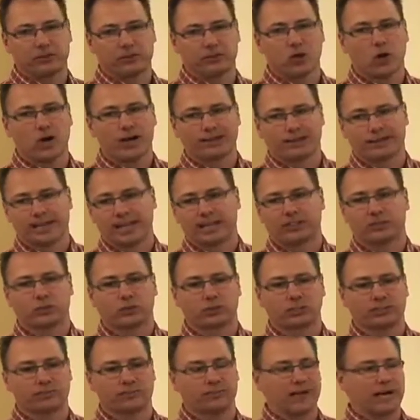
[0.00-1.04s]
they're not
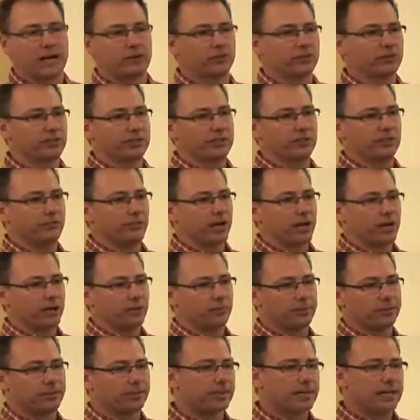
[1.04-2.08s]
naturally found in the
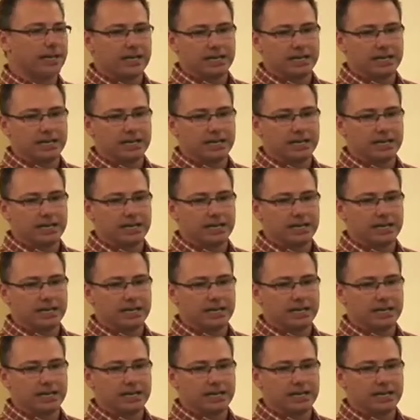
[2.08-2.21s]
environment,